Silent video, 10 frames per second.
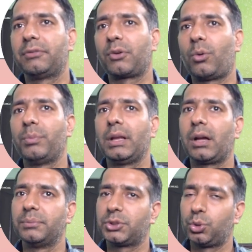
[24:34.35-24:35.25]
then from
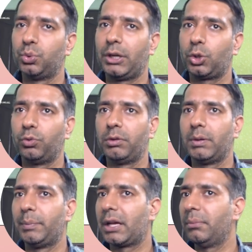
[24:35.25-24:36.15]
becomes to and to
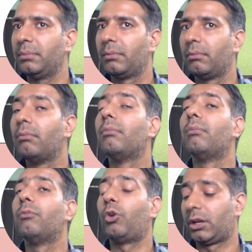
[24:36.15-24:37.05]
will become
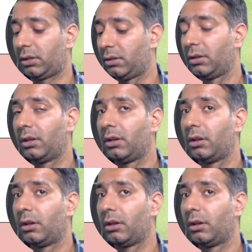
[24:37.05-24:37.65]
what?